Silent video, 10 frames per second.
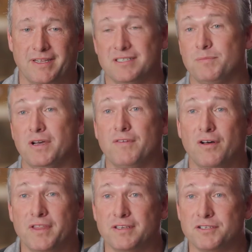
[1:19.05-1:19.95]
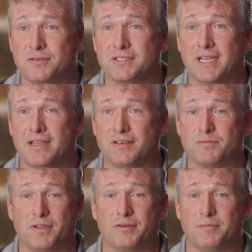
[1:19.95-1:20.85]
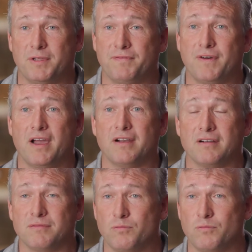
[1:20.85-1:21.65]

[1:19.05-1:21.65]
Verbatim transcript: I guess, above all the industry standards, whether it be fire,